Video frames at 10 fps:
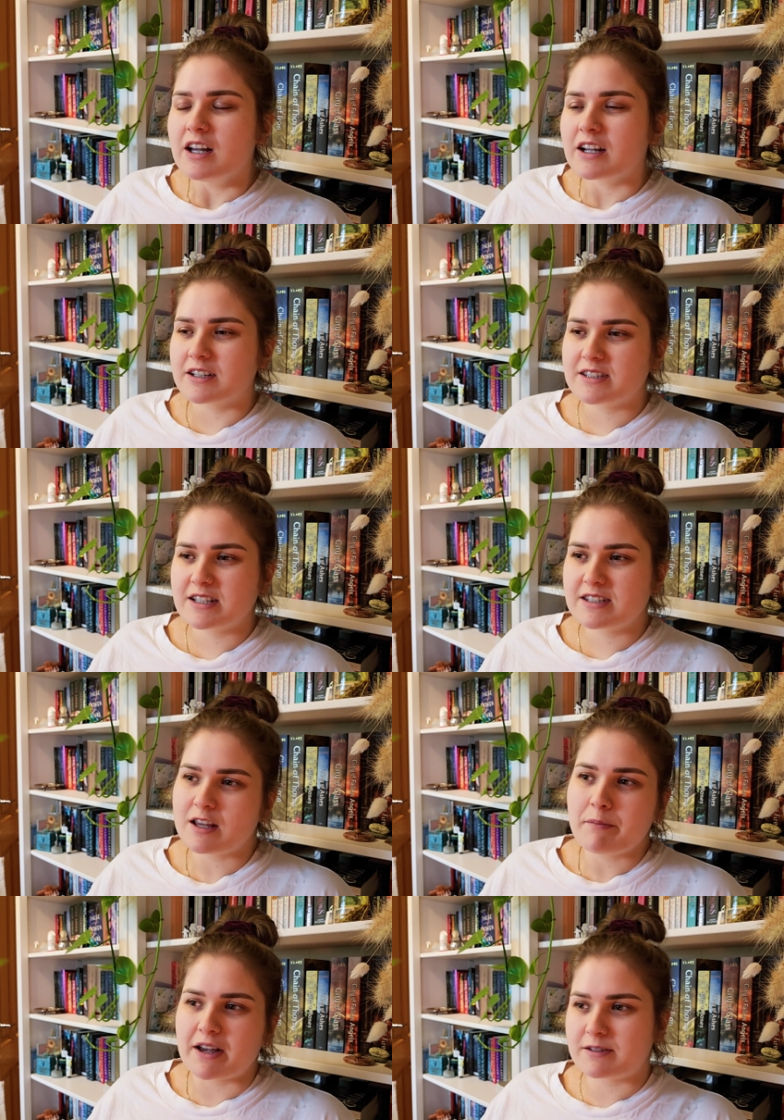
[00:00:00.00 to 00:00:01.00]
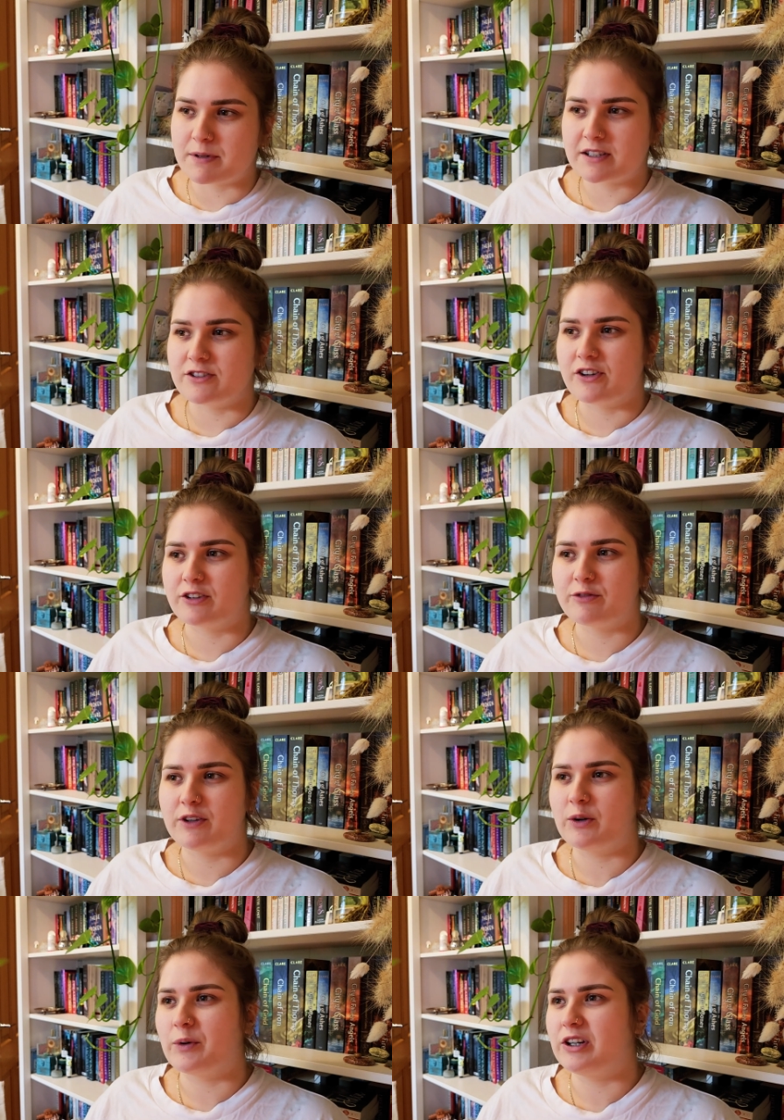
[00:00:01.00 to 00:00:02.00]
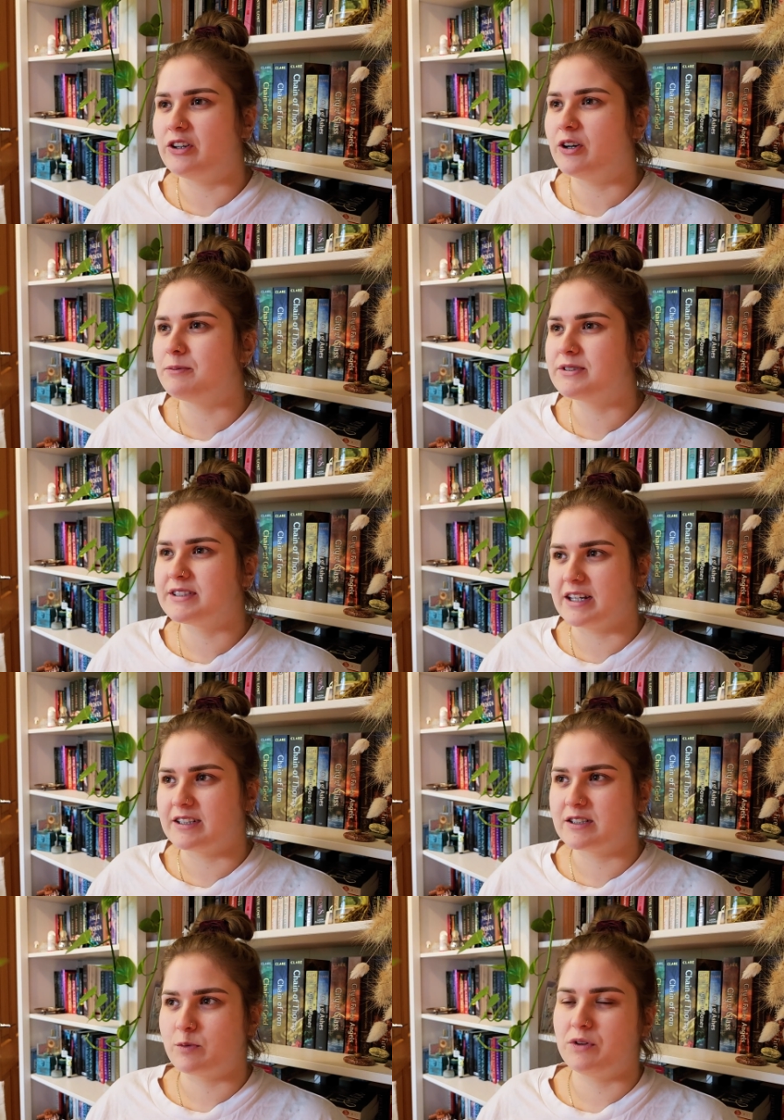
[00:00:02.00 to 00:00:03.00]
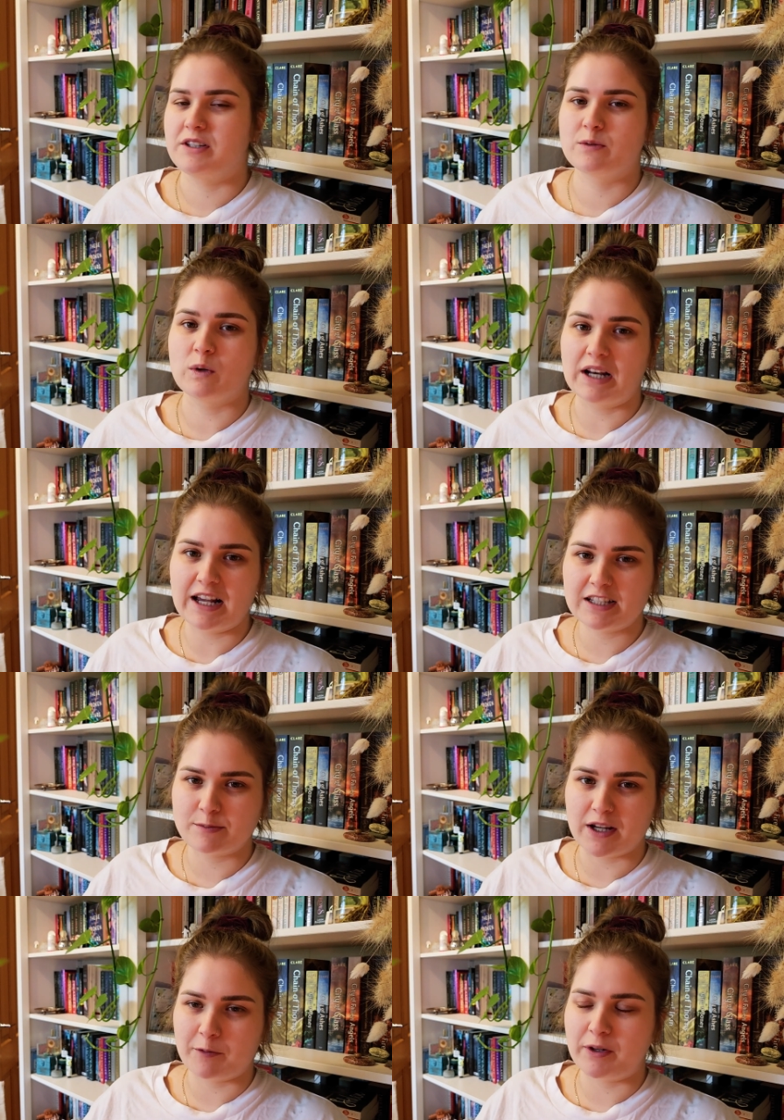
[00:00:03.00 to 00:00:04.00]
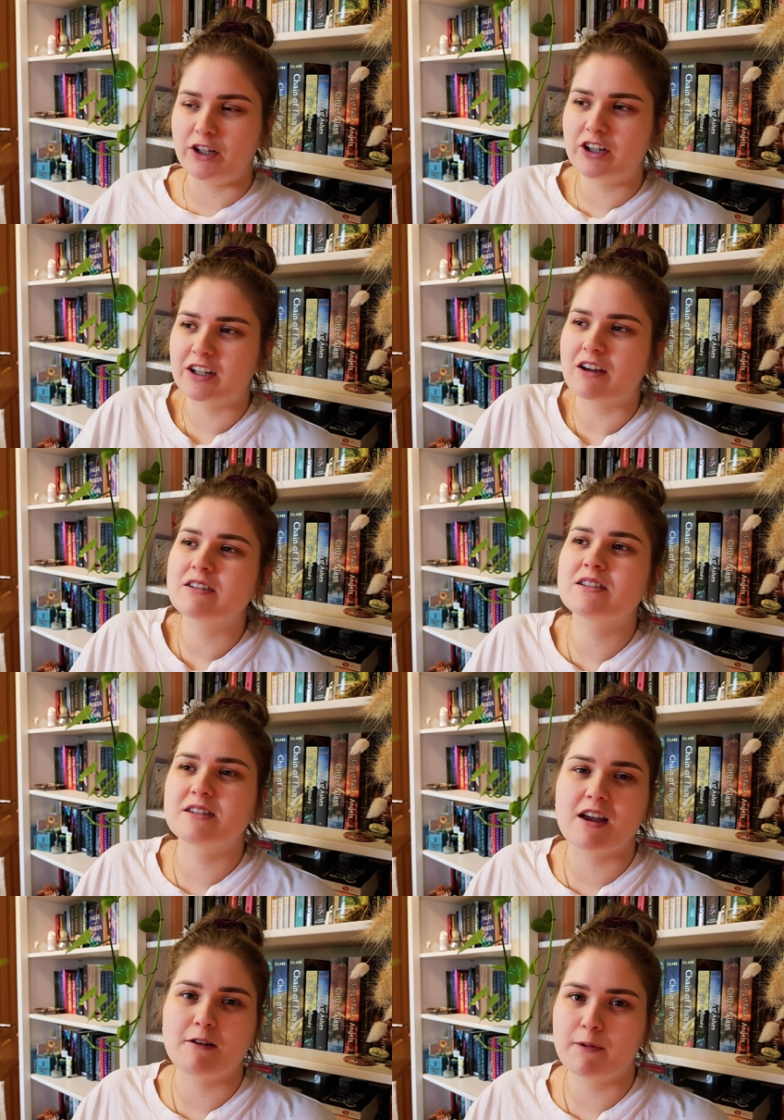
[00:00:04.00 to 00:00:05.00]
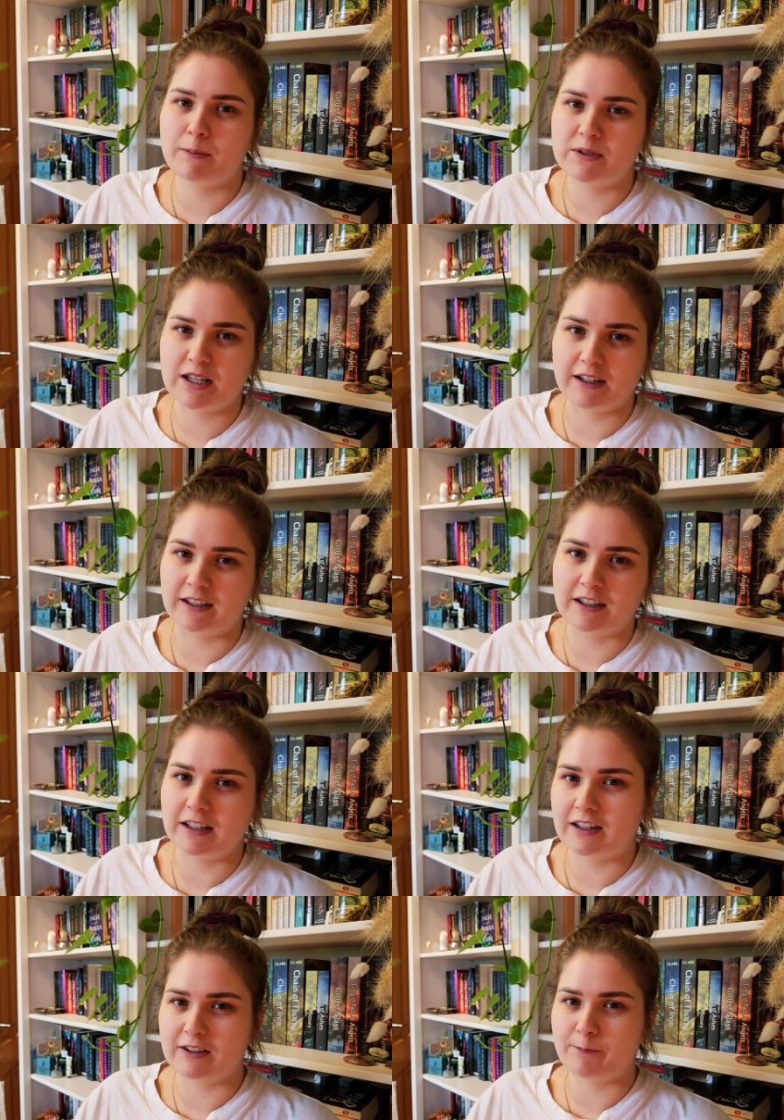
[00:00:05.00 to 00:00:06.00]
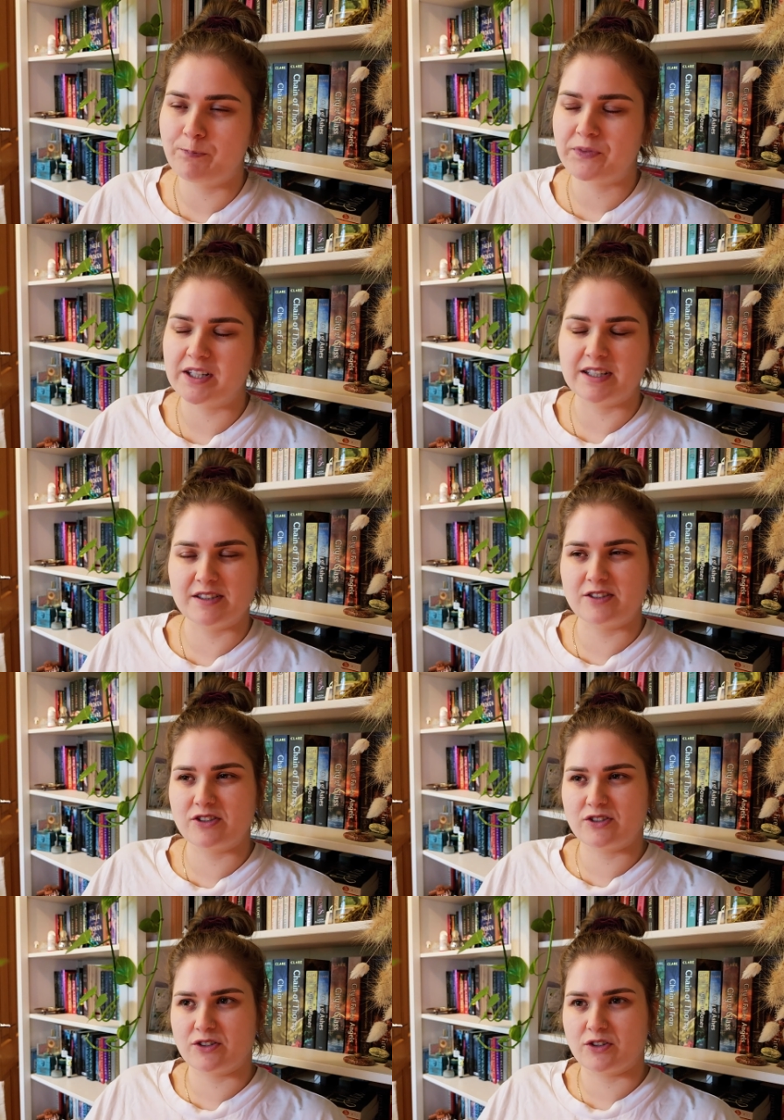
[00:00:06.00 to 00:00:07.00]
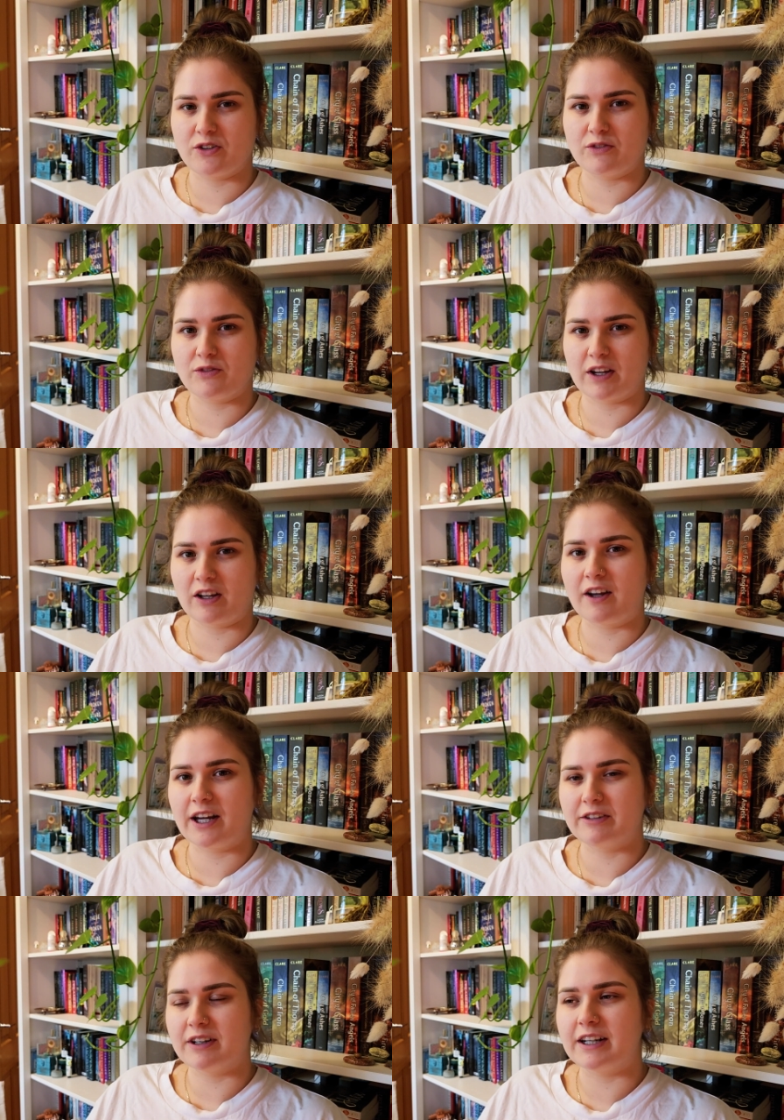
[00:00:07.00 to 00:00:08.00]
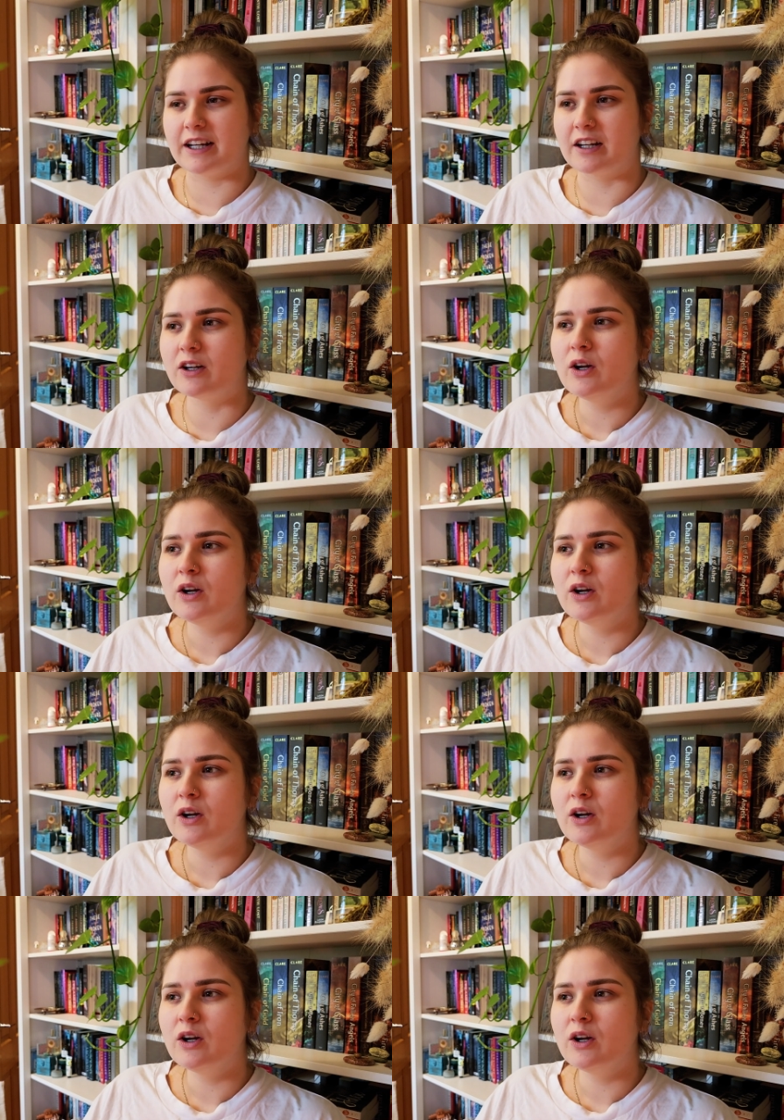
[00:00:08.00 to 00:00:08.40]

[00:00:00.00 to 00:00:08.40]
because there's some aspects you can feel where you're obsessed with this one aspect but you can understand maybe technically that it doesn't deserve like a higher rating